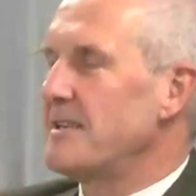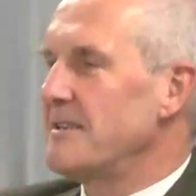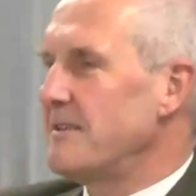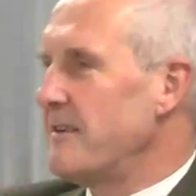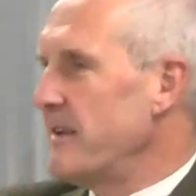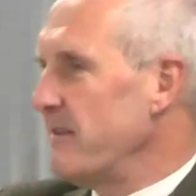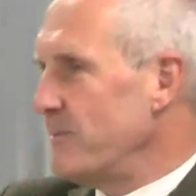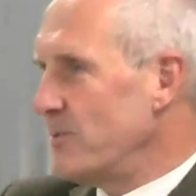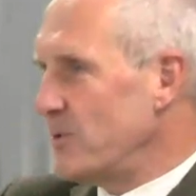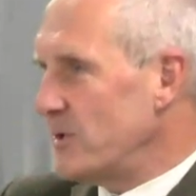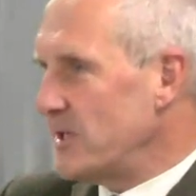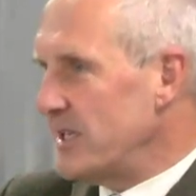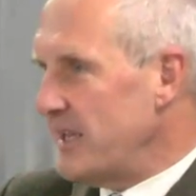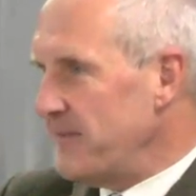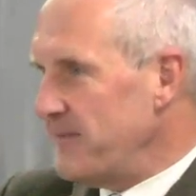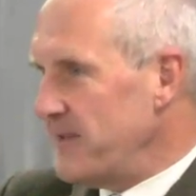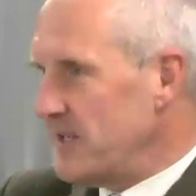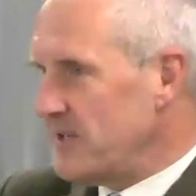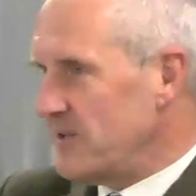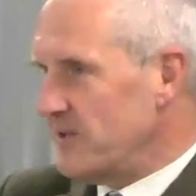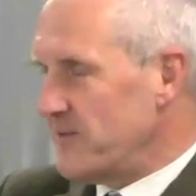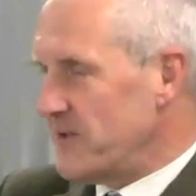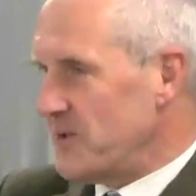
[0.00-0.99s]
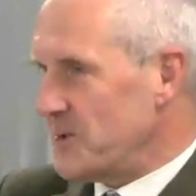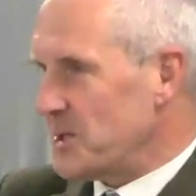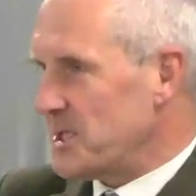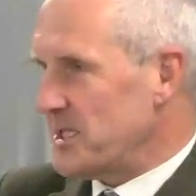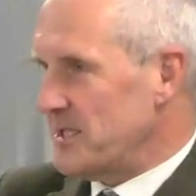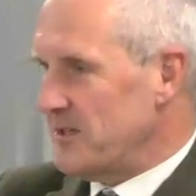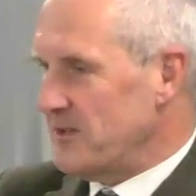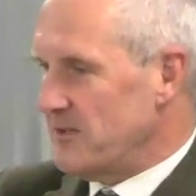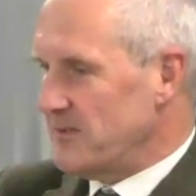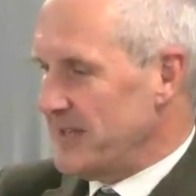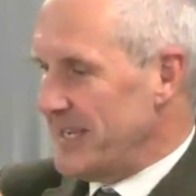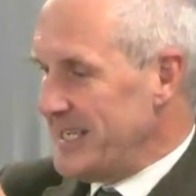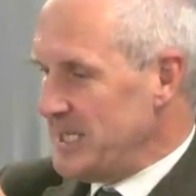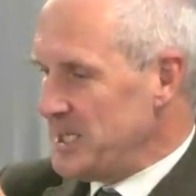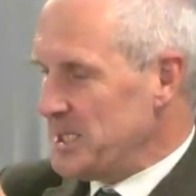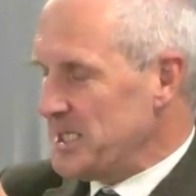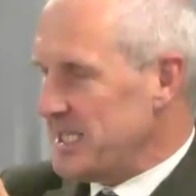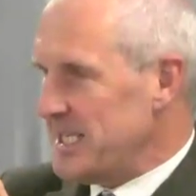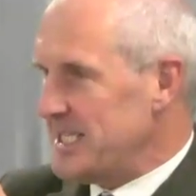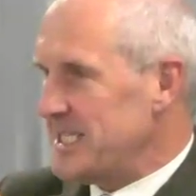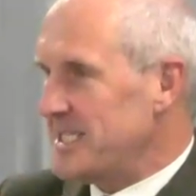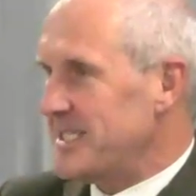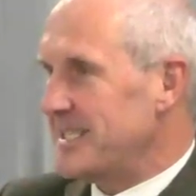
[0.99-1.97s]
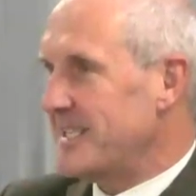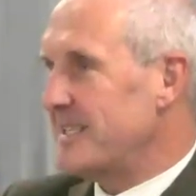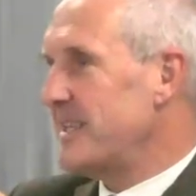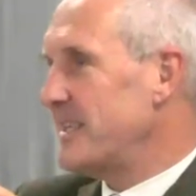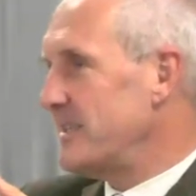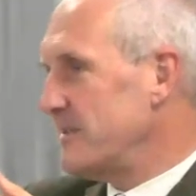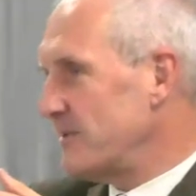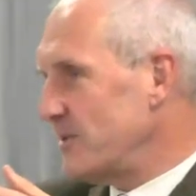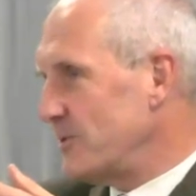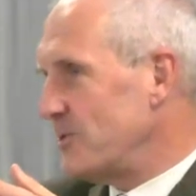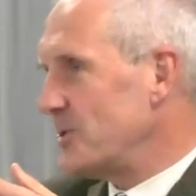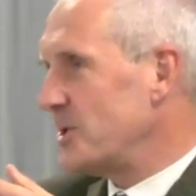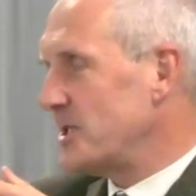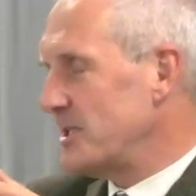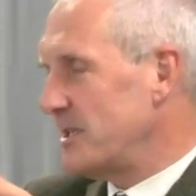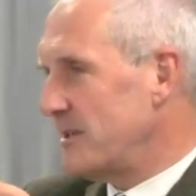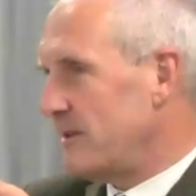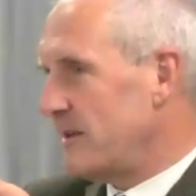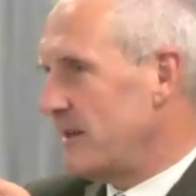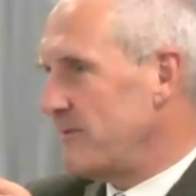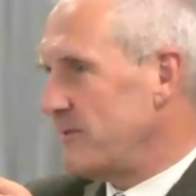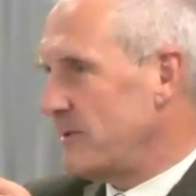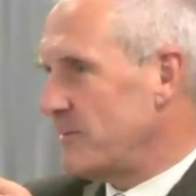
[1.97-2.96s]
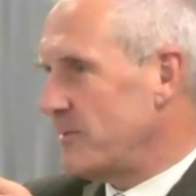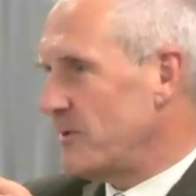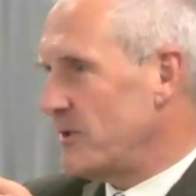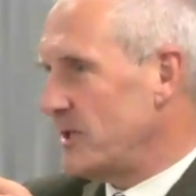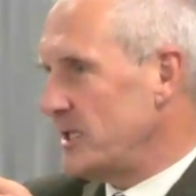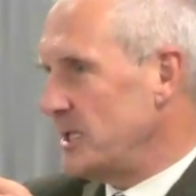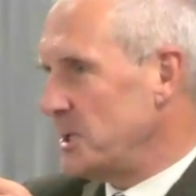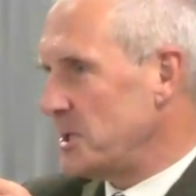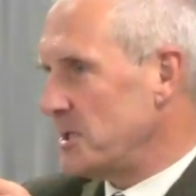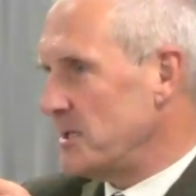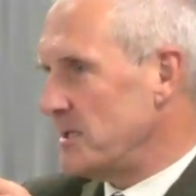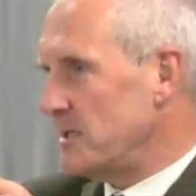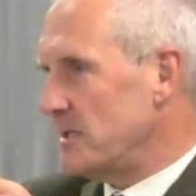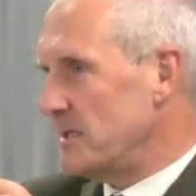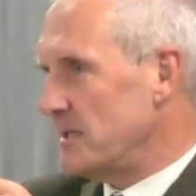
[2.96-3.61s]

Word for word: life more difficult for yourself in testing and then, of course, in live operation.